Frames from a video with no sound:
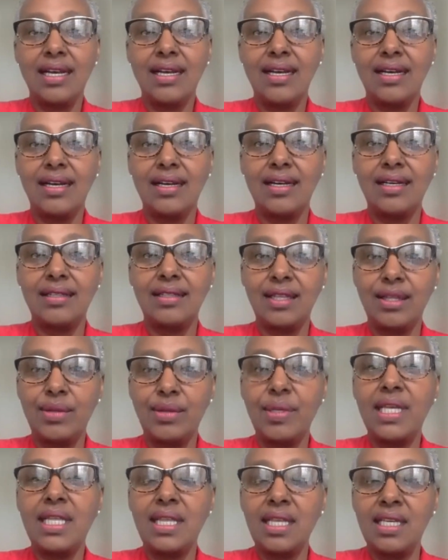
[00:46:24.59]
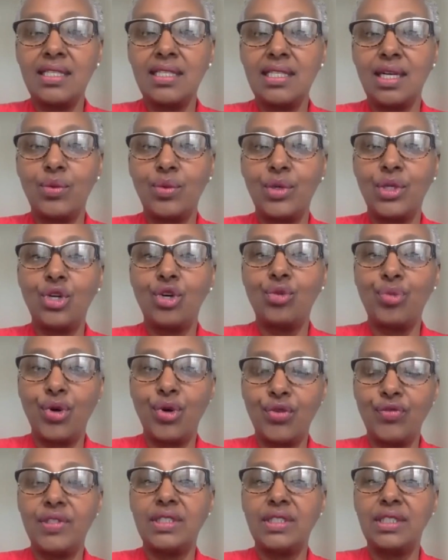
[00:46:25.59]
the three things that we know:
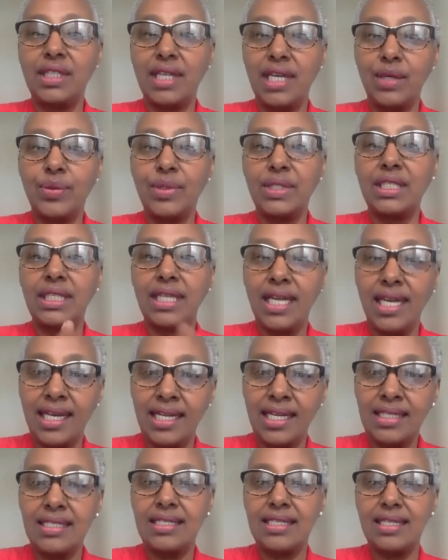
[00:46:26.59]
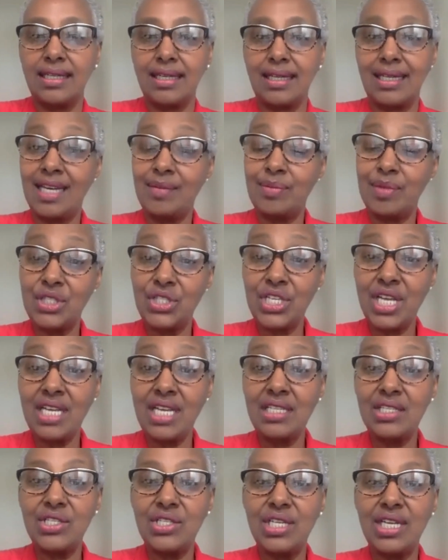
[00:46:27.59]
poverty, equity, and climate
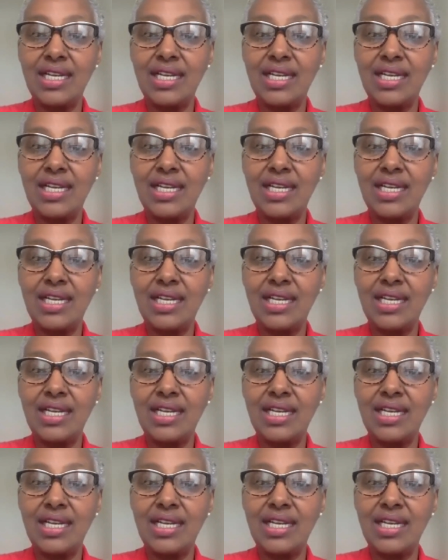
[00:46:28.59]
change,